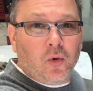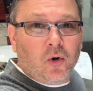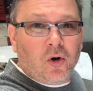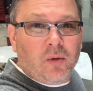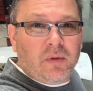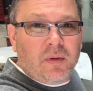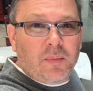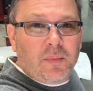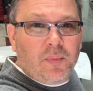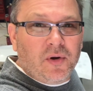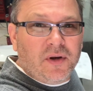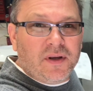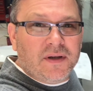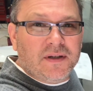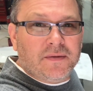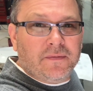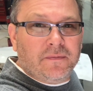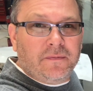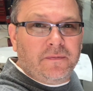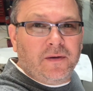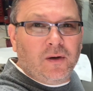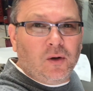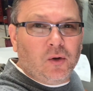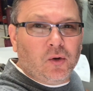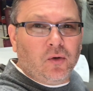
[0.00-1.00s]
going to be putting some
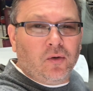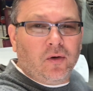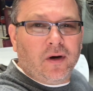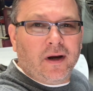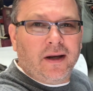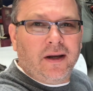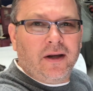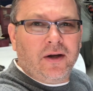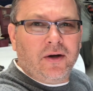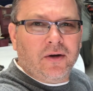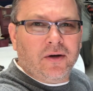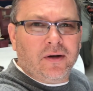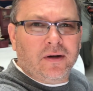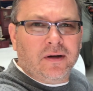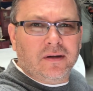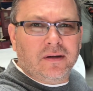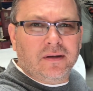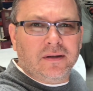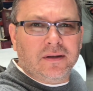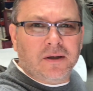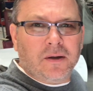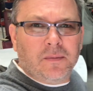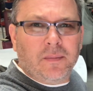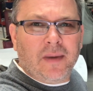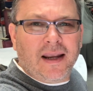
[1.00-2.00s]
filler right here
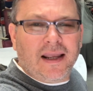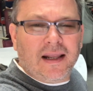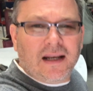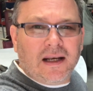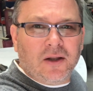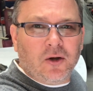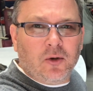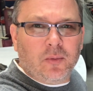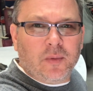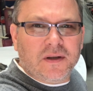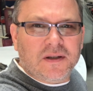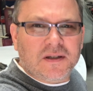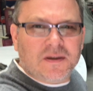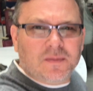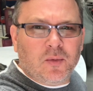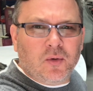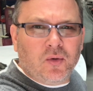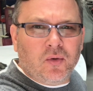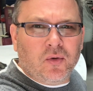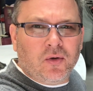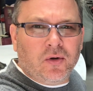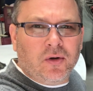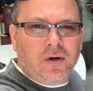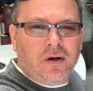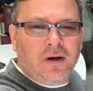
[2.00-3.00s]
to make it a little bit
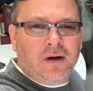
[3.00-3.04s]
smoother.